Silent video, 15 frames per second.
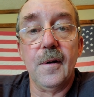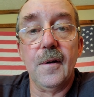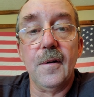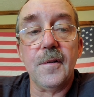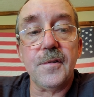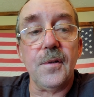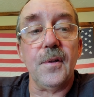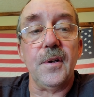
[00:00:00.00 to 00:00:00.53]

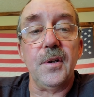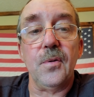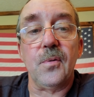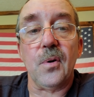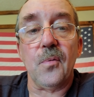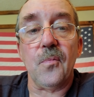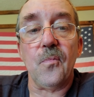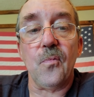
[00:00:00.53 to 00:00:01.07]
so that you
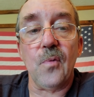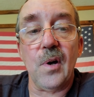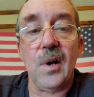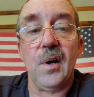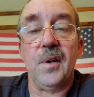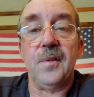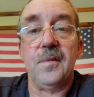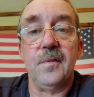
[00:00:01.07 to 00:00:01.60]
can
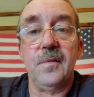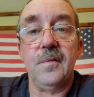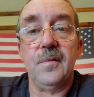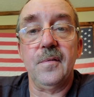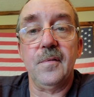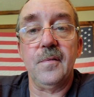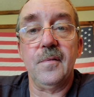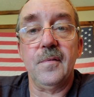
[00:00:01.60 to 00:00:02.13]
run
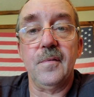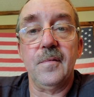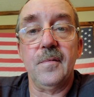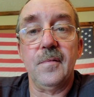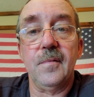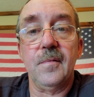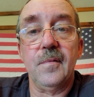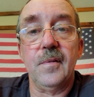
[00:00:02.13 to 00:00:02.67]

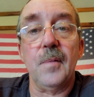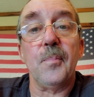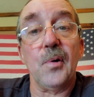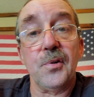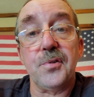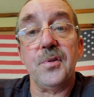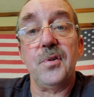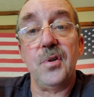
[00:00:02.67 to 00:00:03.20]
the
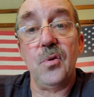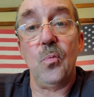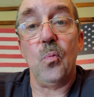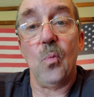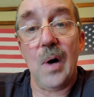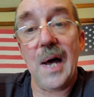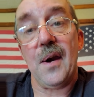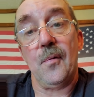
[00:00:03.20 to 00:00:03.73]
person you
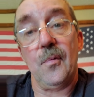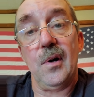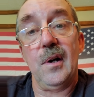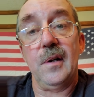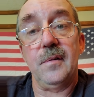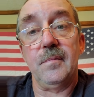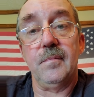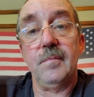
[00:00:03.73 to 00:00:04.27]
want to
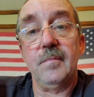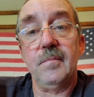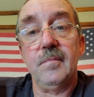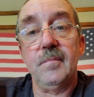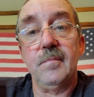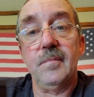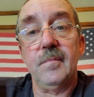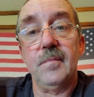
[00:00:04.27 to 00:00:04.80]
run
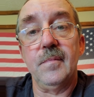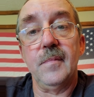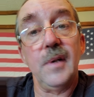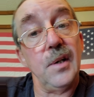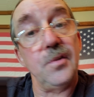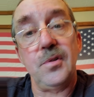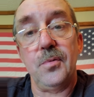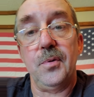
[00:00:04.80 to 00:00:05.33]

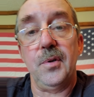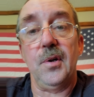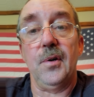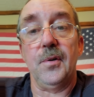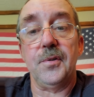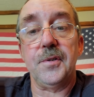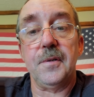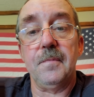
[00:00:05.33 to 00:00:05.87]
in 2
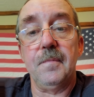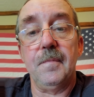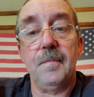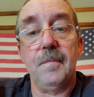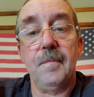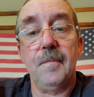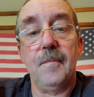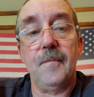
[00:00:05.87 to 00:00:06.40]
years.
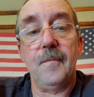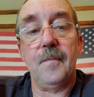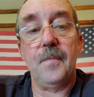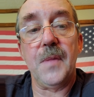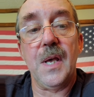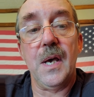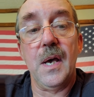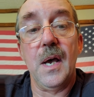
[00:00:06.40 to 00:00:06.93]

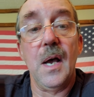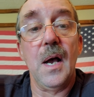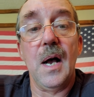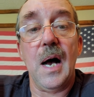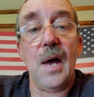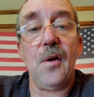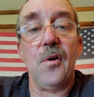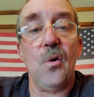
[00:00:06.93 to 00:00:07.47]

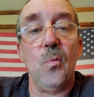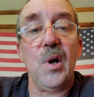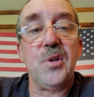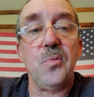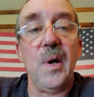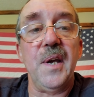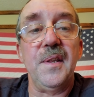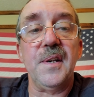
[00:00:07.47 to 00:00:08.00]
I don't know
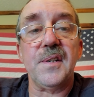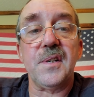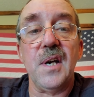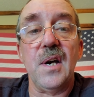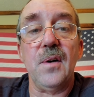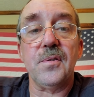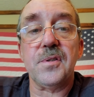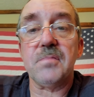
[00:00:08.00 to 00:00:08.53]
which way this
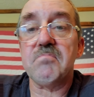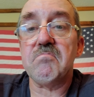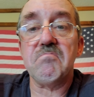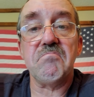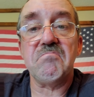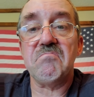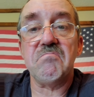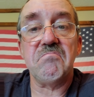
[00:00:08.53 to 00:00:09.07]
goes.
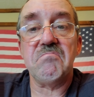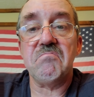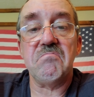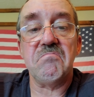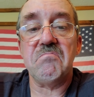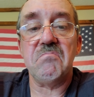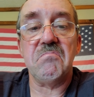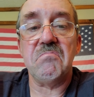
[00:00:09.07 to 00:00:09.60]

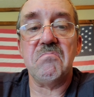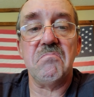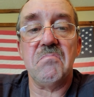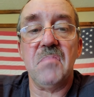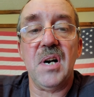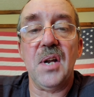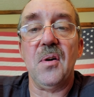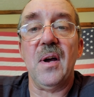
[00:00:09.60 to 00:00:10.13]

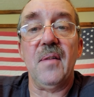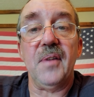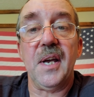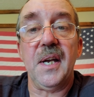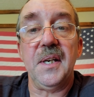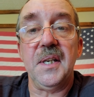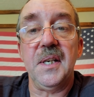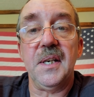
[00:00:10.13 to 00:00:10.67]
I don't have an
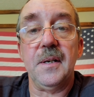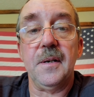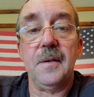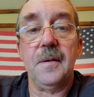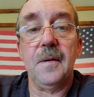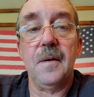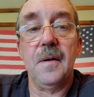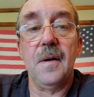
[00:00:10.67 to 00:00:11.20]
idea.
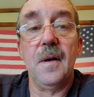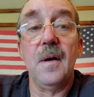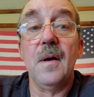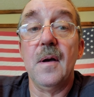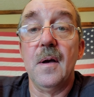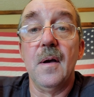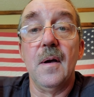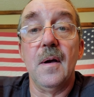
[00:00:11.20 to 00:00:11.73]

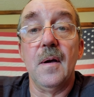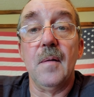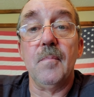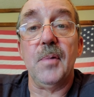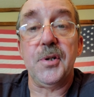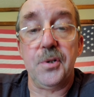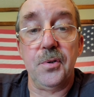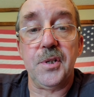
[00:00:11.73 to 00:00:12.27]

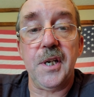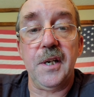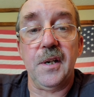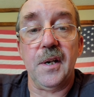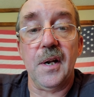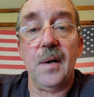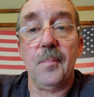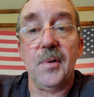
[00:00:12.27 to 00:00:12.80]
But you've seen the
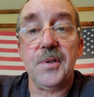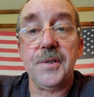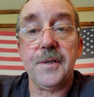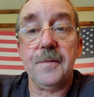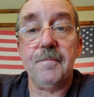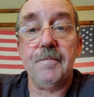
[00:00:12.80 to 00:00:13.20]
numbers.